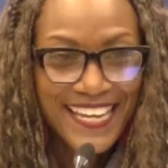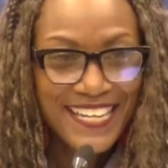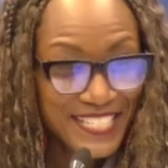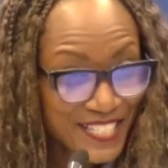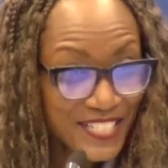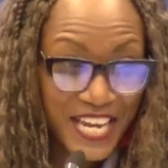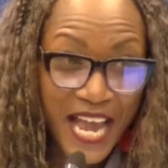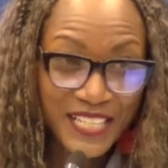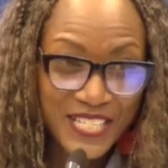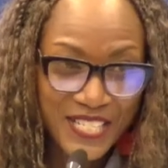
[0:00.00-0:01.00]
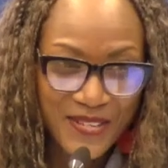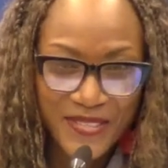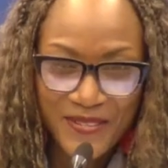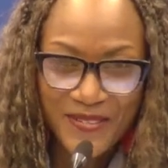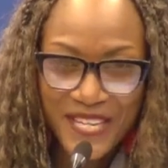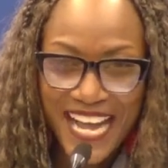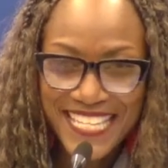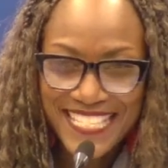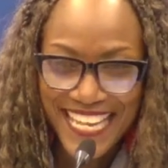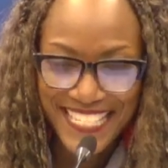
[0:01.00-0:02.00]
it's a challenge, so there were
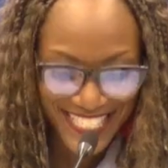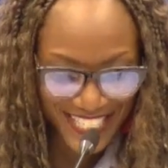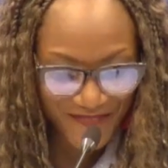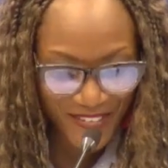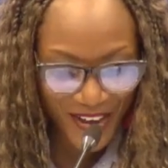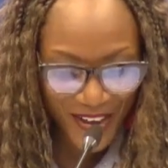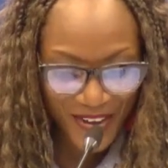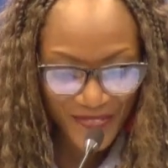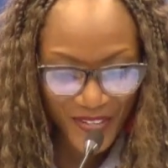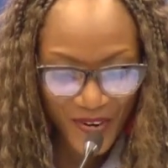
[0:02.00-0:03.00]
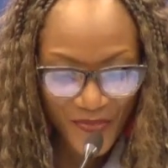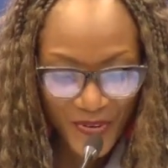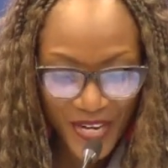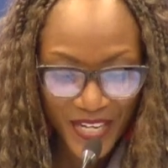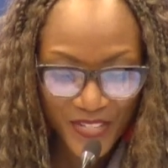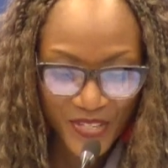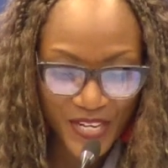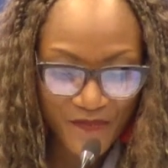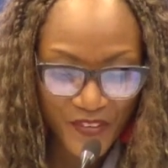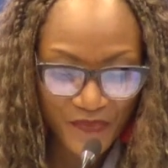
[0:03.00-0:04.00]
contests involved. Over
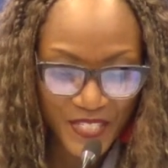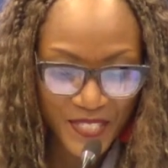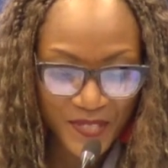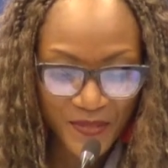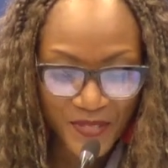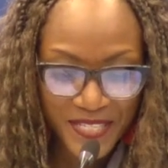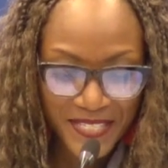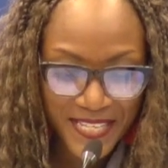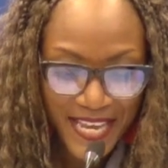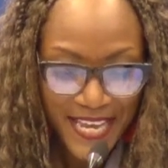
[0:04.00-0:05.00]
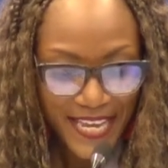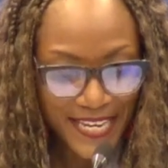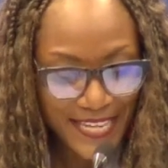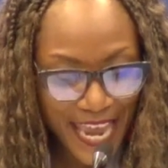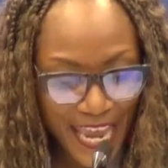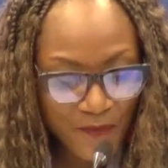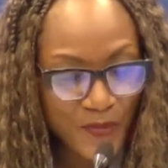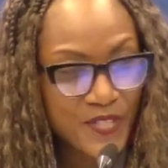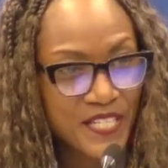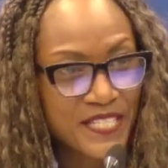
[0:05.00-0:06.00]
150 students and
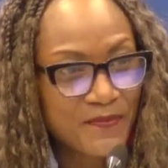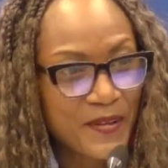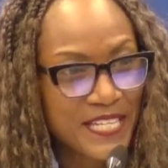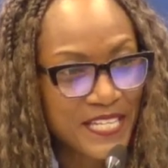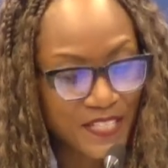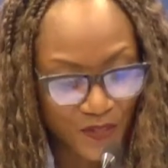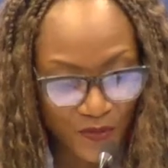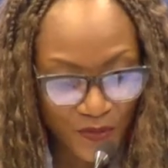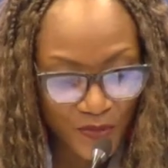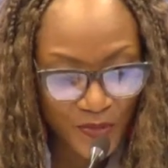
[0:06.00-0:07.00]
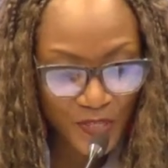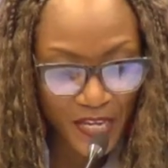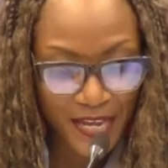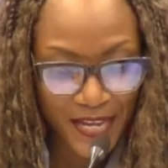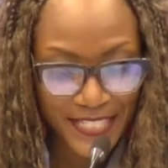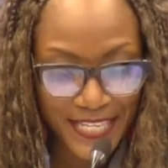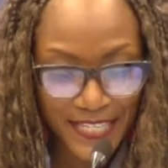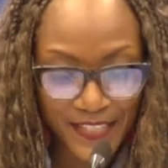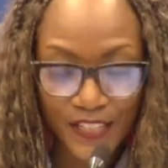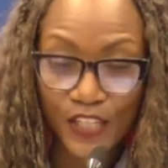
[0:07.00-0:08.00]
8 participating schools
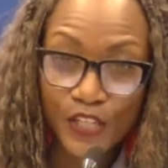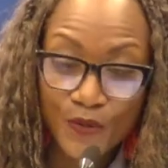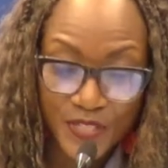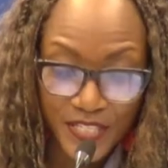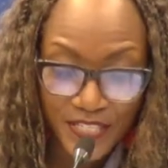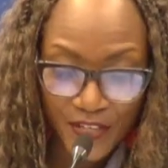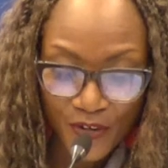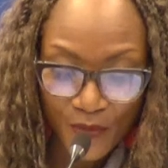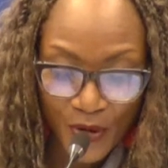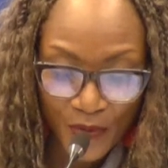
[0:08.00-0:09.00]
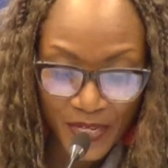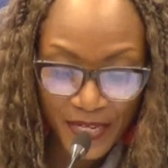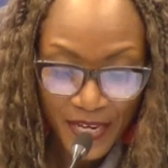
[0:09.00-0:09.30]
attended the closing ceremony